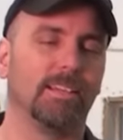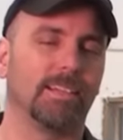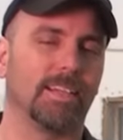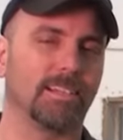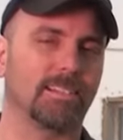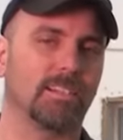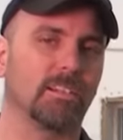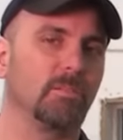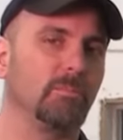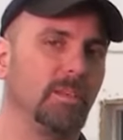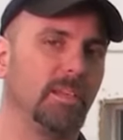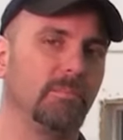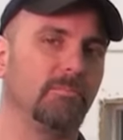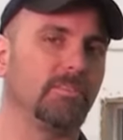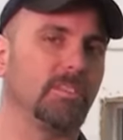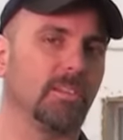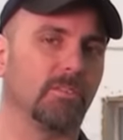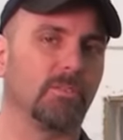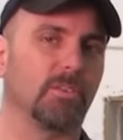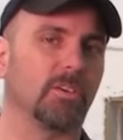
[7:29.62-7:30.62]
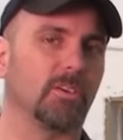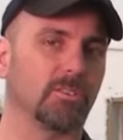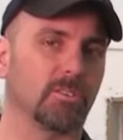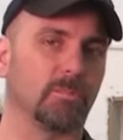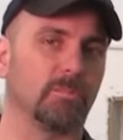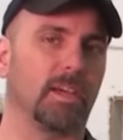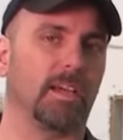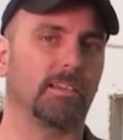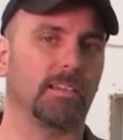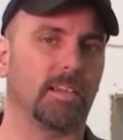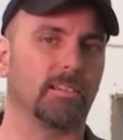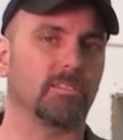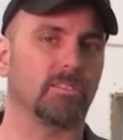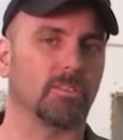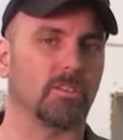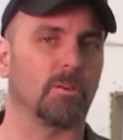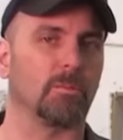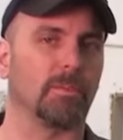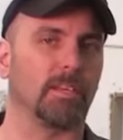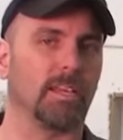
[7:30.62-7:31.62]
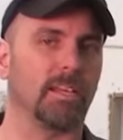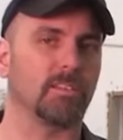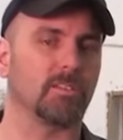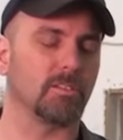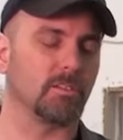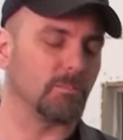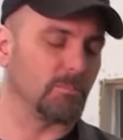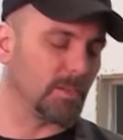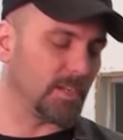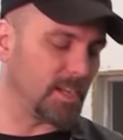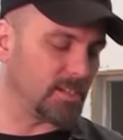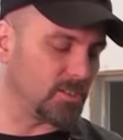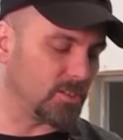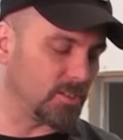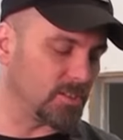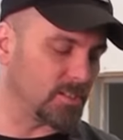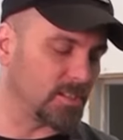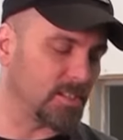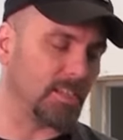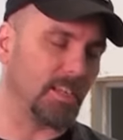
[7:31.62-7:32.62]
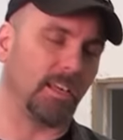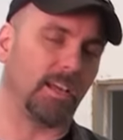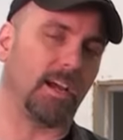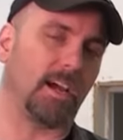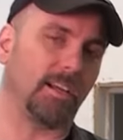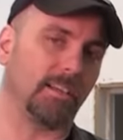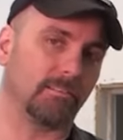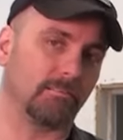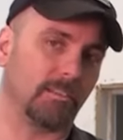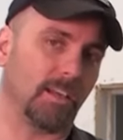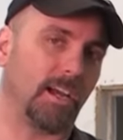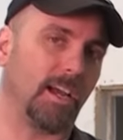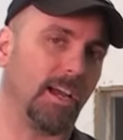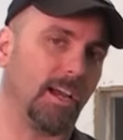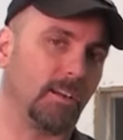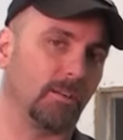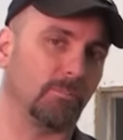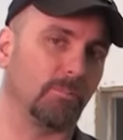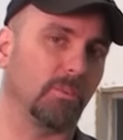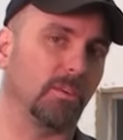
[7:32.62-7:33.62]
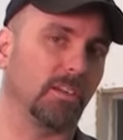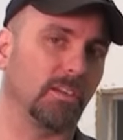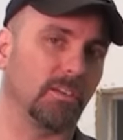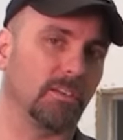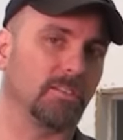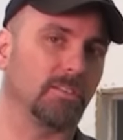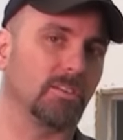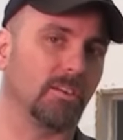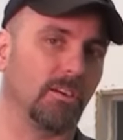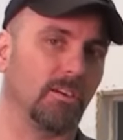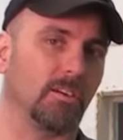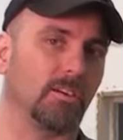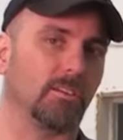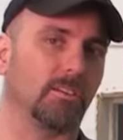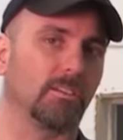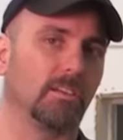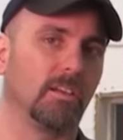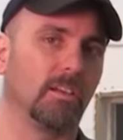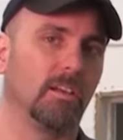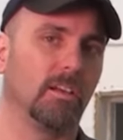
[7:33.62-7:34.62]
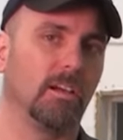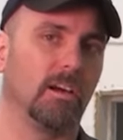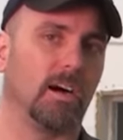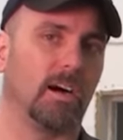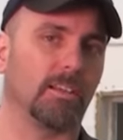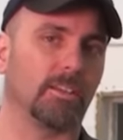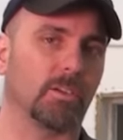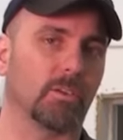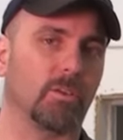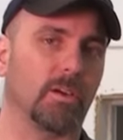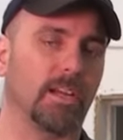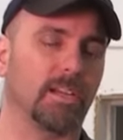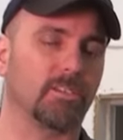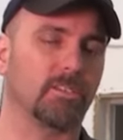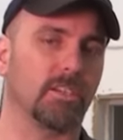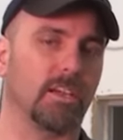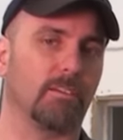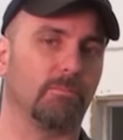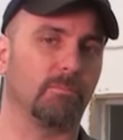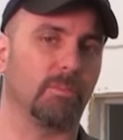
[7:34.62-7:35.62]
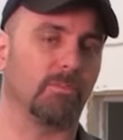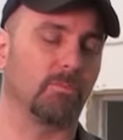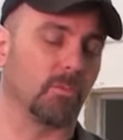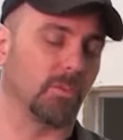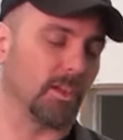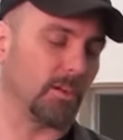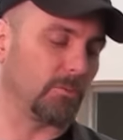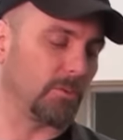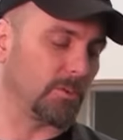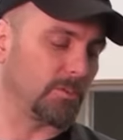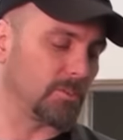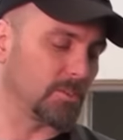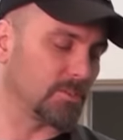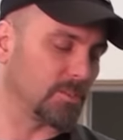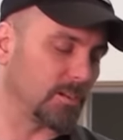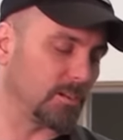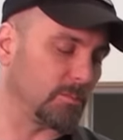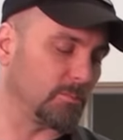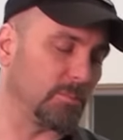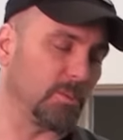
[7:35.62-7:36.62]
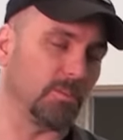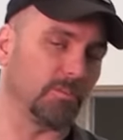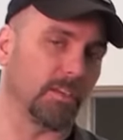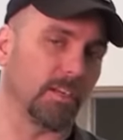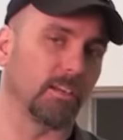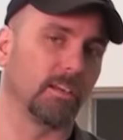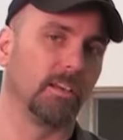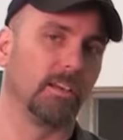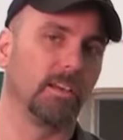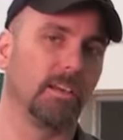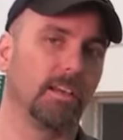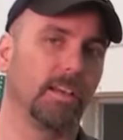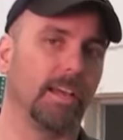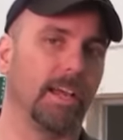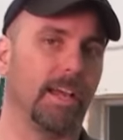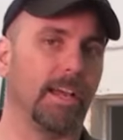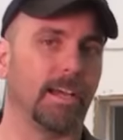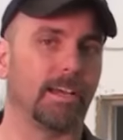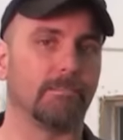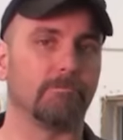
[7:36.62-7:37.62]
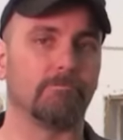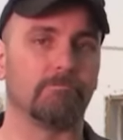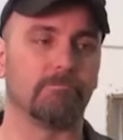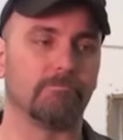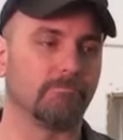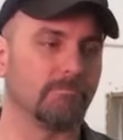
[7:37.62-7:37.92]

that's gonna be difficult to make that determination, but as you can see, I, I had a pretty good turn on the crankshaft before that rotor started moving. And